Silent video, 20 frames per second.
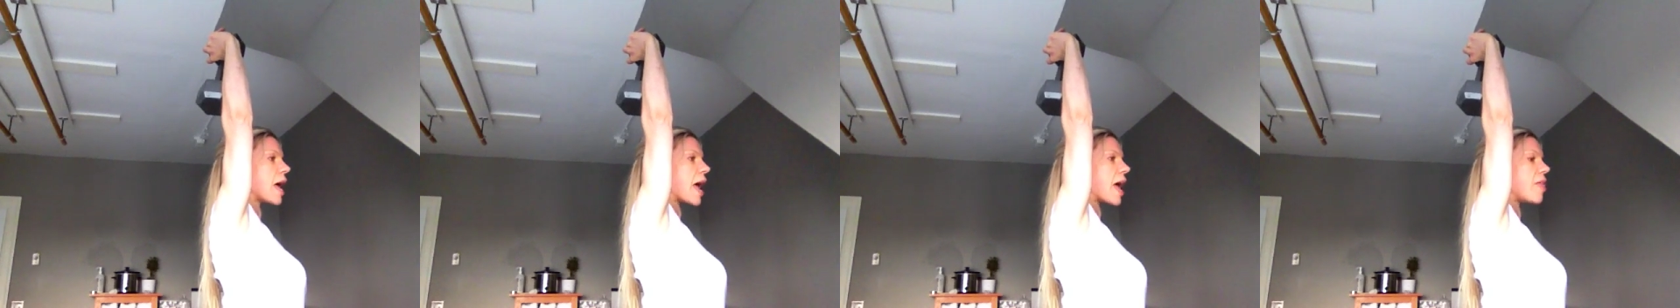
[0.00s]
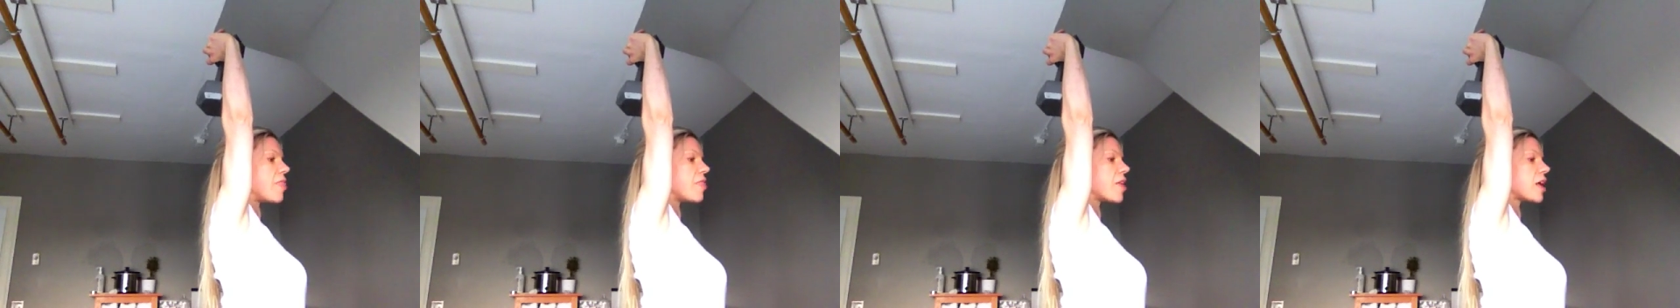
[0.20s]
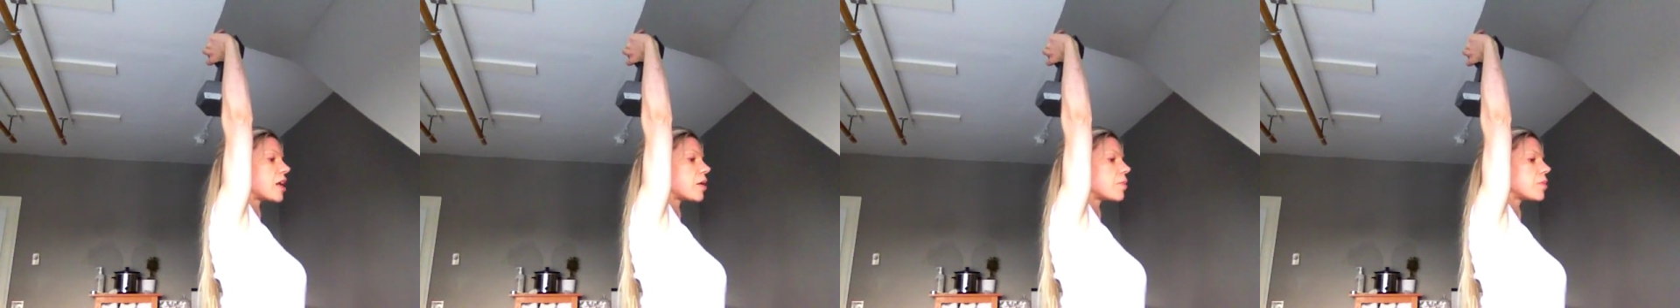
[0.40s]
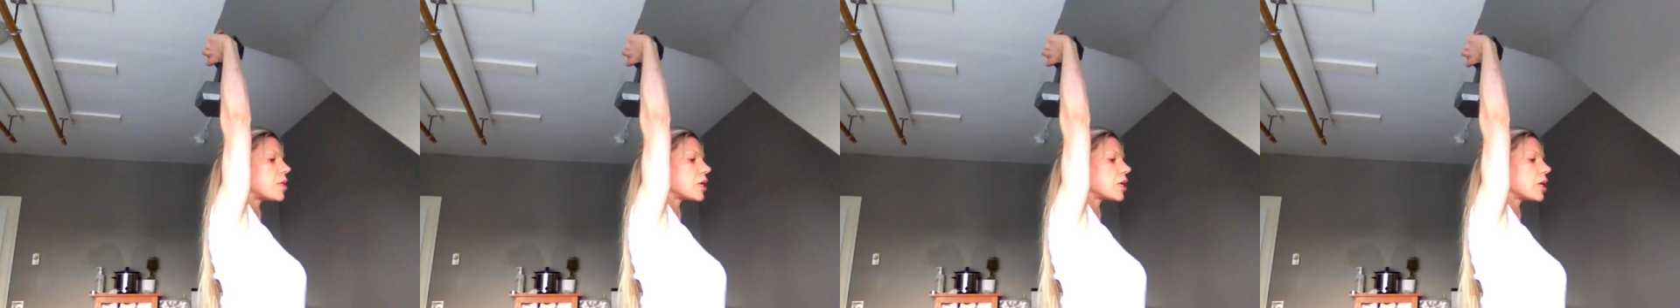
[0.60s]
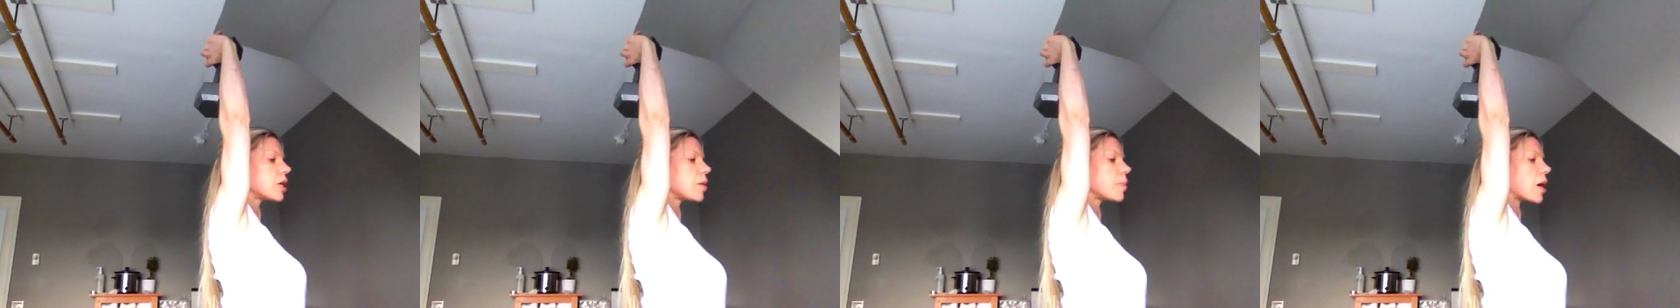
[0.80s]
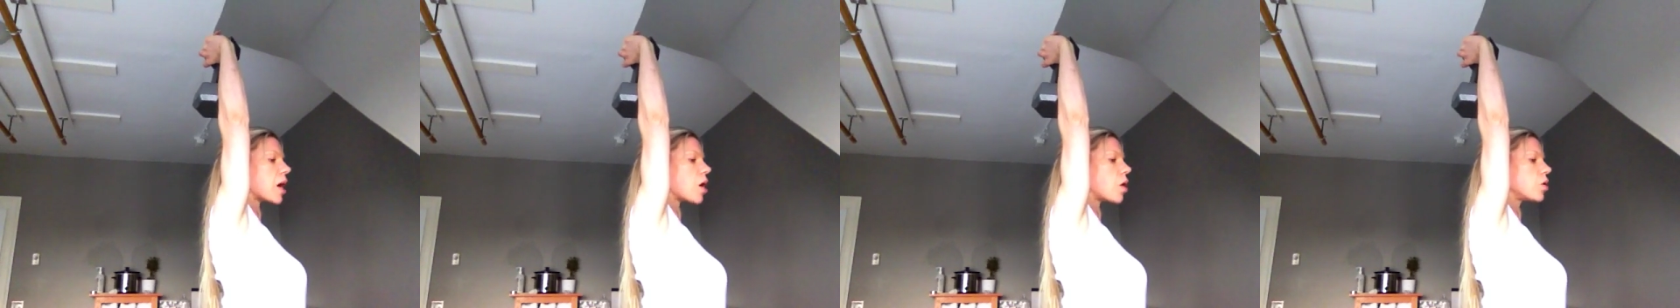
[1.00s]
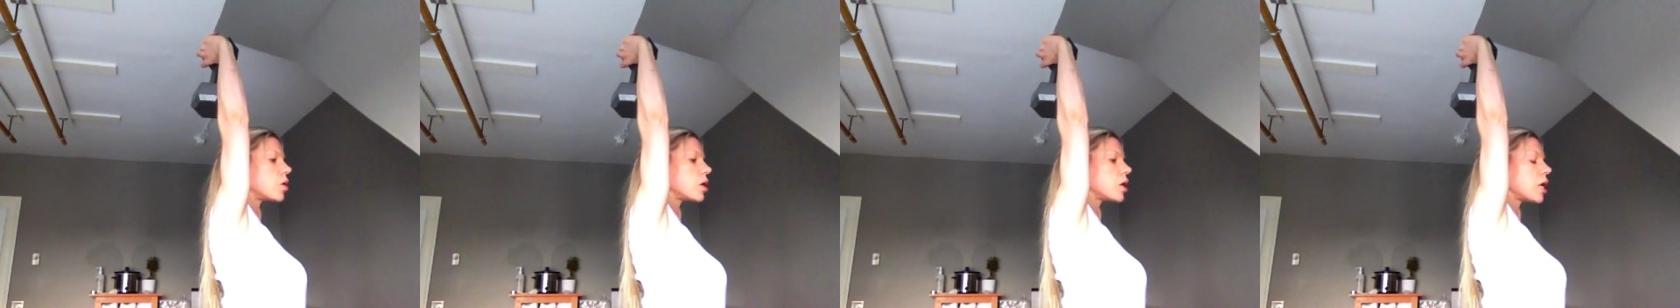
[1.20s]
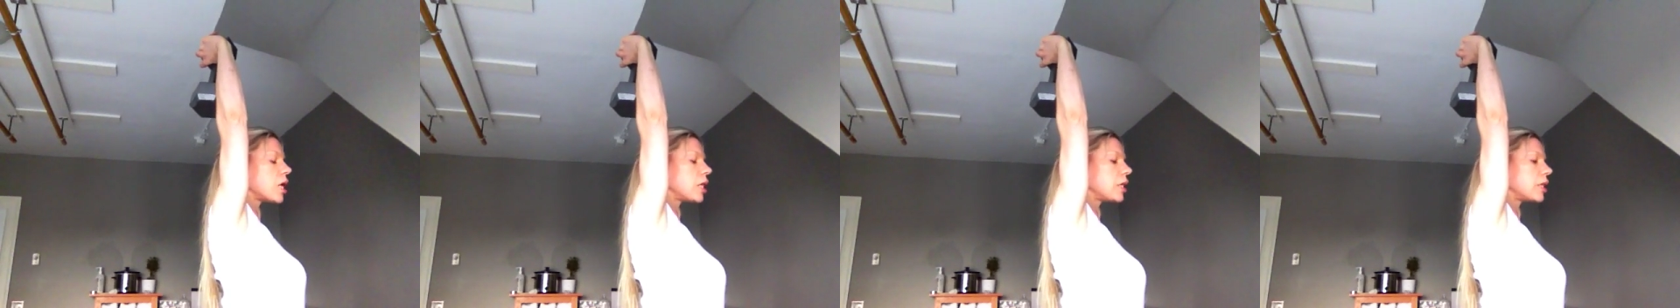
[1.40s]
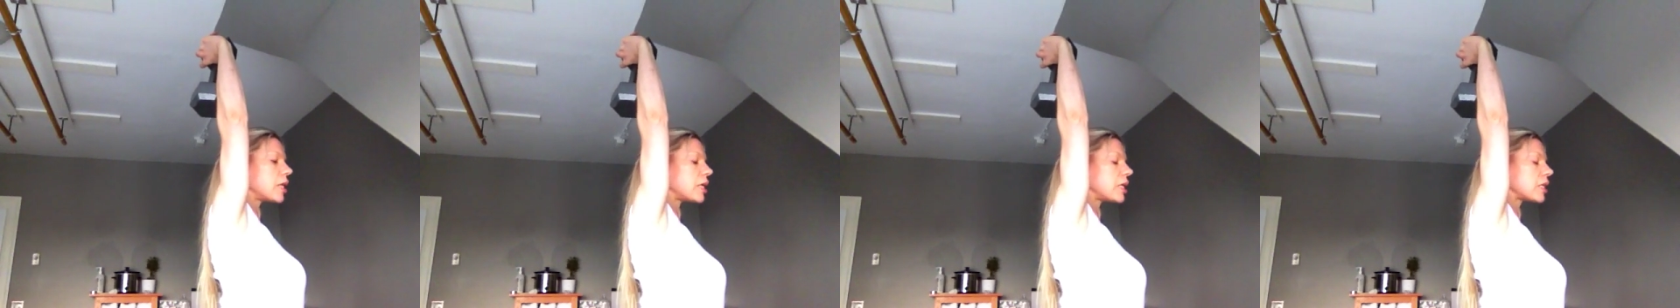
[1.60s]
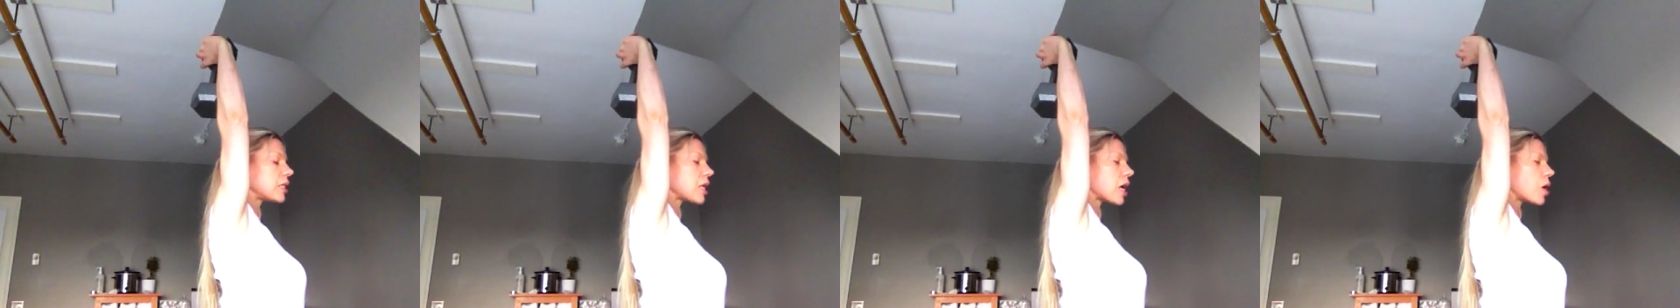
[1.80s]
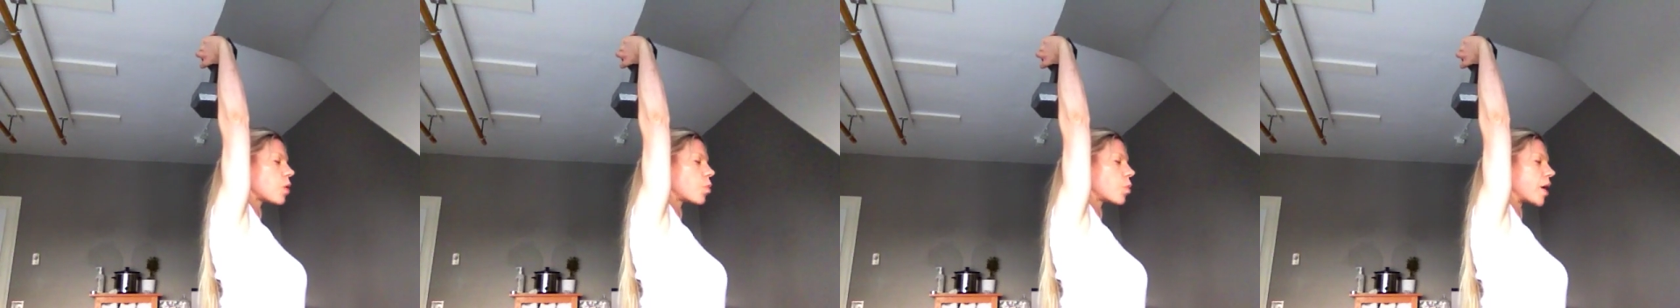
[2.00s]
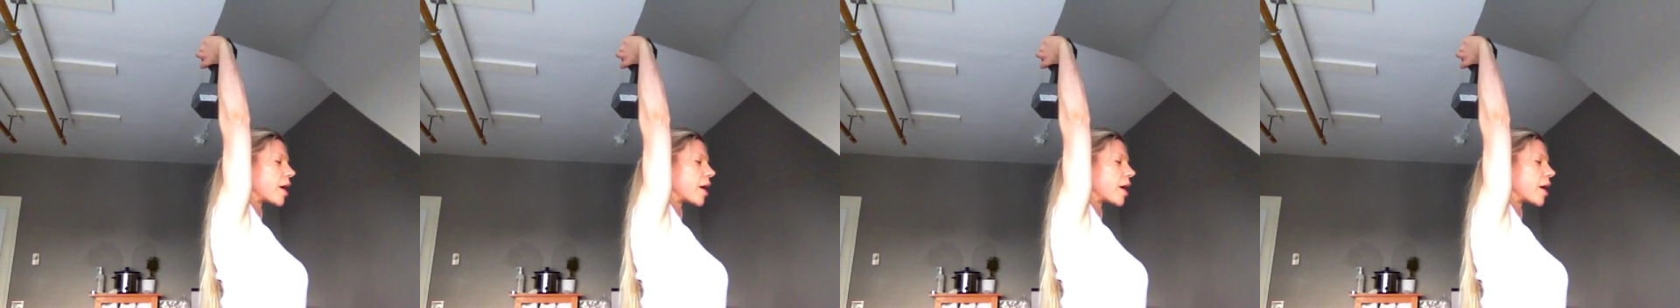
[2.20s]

and then I'm thinking about letting that